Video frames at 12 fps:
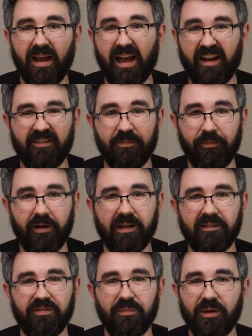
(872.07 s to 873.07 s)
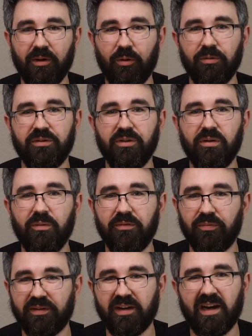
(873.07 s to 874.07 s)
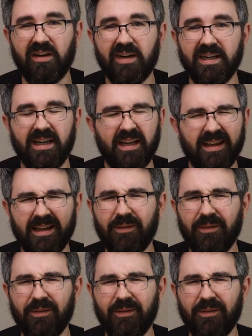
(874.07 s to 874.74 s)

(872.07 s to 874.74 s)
half price from an old dude who was retiring.